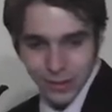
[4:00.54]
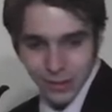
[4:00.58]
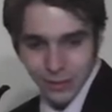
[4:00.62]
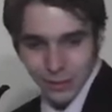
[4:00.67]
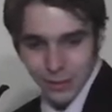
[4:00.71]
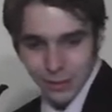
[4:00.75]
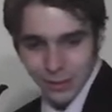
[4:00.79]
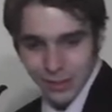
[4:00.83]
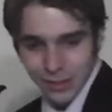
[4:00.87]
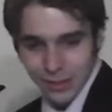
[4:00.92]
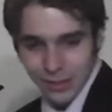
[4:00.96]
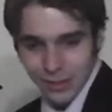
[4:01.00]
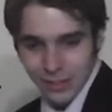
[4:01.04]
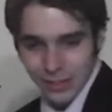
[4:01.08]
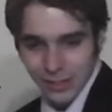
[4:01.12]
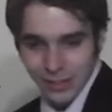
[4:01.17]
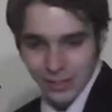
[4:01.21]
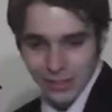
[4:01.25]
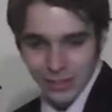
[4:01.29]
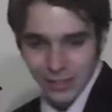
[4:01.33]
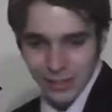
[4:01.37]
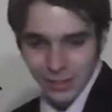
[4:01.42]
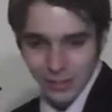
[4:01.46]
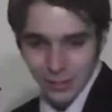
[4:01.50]
difference in the
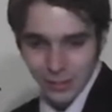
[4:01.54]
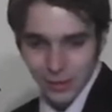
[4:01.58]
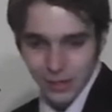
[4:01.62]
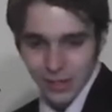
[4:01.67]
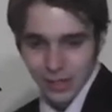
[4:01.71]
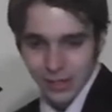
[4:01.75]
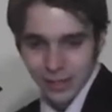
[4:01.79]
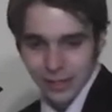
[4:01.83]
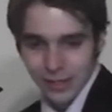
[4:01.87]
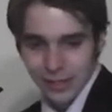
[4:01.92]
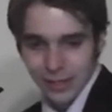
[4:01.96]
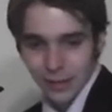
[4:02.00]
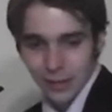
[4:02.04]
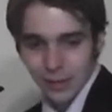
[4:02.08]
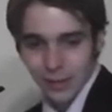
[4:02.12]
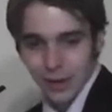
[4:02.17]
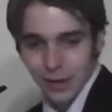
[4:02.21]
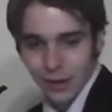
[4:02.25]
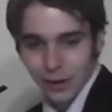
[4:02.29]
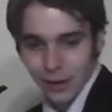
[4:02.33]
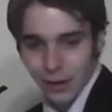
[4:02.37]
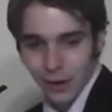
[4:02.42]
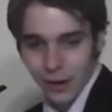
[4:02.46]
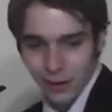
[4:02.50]
decision-making skill of
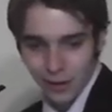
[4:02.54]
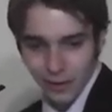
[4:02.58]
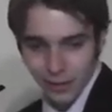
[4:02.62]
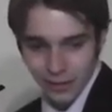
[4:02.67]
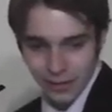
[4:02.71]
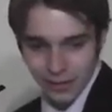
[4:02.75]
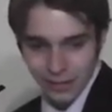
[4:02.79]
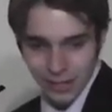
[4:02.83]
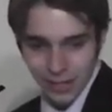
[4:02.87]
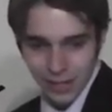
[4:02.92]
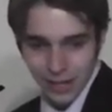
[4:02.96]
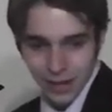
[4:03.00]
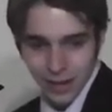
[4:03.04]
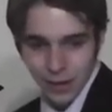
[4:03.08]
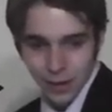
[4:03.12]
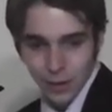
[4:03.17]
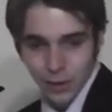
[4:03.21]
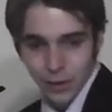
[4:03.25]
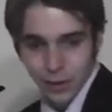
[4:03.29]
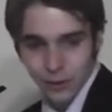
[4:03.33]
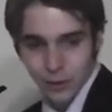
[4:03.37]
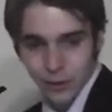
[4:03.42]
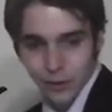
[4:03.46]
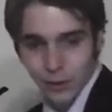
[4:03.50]
alcoholics and our
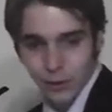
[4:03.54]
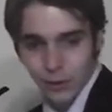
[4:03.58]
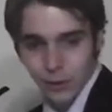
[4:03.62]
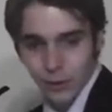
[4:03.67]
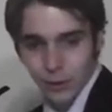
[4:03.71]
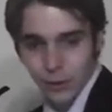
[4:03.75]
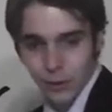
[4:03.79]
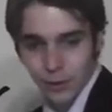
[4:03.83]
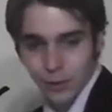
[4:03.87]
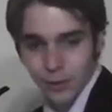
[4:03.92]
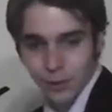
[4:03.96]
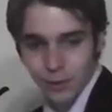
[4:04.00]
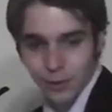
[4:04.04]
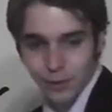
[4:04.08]
control group.